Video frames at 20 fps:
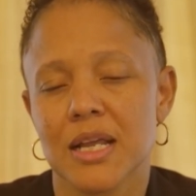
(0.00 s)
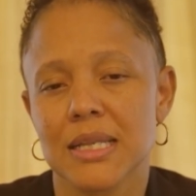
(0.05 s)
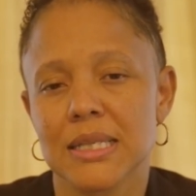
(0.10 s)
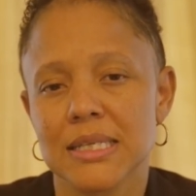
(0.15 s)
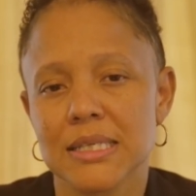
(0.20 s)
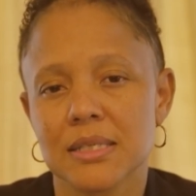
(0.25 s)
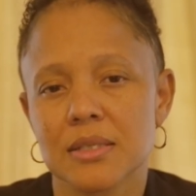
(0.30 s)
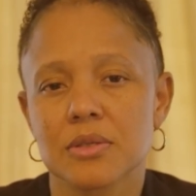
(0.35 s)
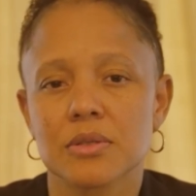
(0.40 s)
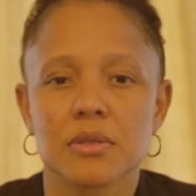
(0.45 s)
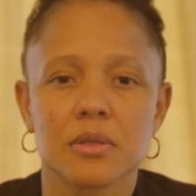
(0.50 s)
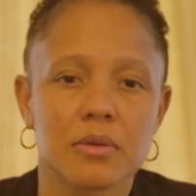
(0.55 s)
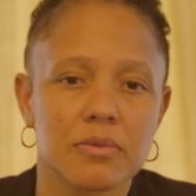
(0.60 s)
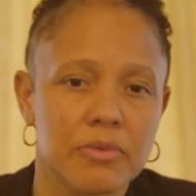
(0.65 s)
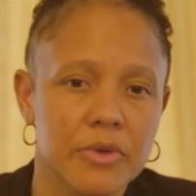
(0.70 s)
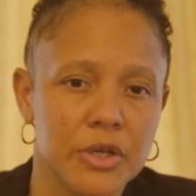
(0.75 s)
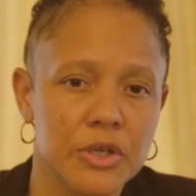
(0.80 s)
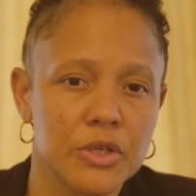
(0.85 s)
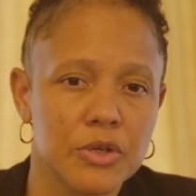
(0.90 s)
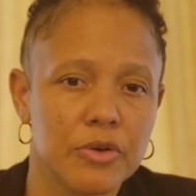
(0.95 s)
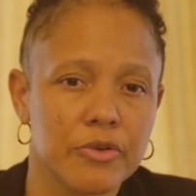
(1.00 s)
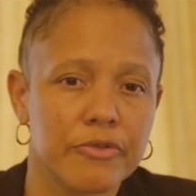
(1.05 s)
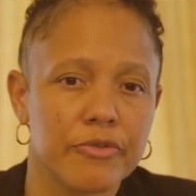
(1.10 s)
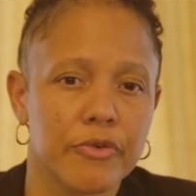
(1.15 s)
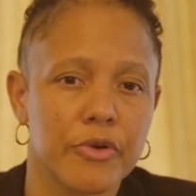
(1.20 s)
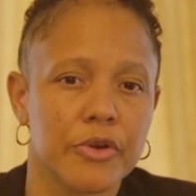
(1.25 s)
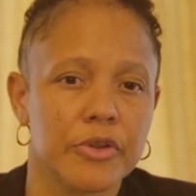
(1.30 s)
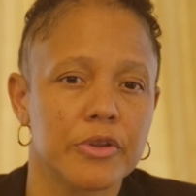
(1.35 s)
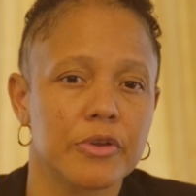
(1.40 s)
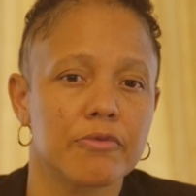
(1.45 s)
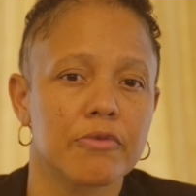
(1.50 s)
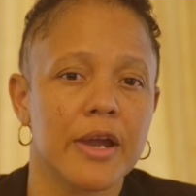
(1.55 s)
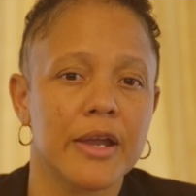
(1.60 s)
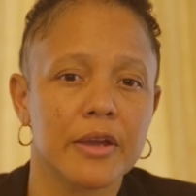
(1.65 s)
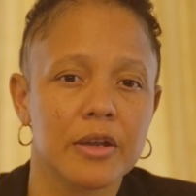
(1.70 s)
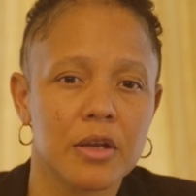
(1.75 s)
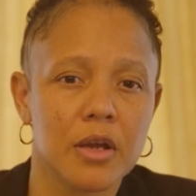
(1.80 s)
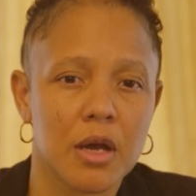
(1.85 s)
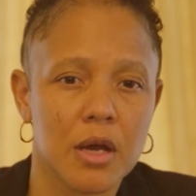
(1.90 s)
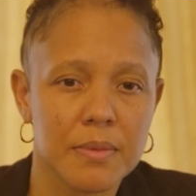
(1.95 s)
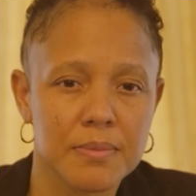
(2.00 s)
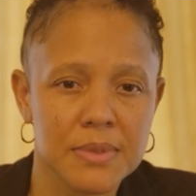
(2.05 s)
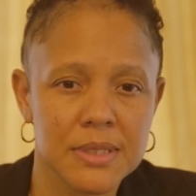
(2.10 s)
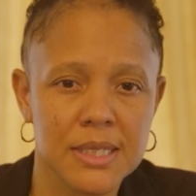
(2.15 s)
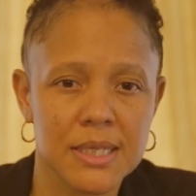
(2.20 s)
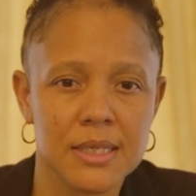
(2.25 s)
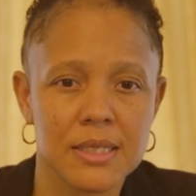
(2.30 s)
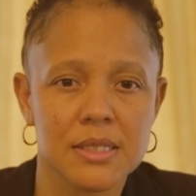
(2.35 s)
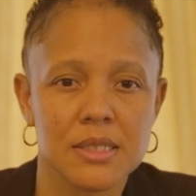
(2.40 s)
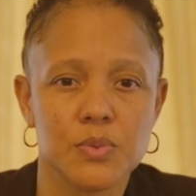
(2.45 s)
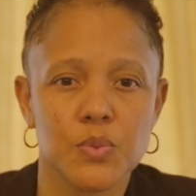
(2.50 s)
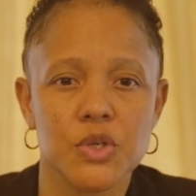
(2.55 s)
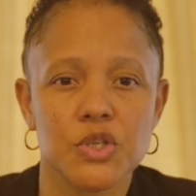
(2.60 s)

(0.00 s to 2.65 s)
and listen to the radio for the regular updates